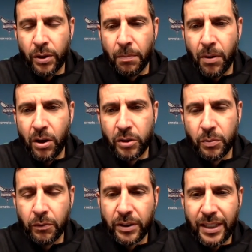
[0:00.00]
the ball's
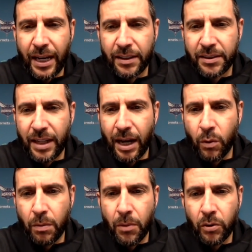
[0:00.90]
moving side to side
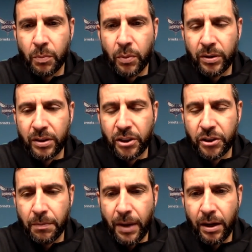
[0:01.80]
with multiple
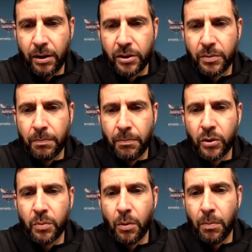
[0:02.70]
decision makers,
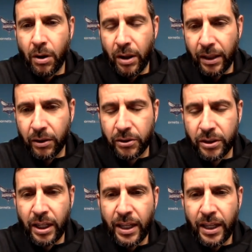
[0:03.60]
multiple ball handlers.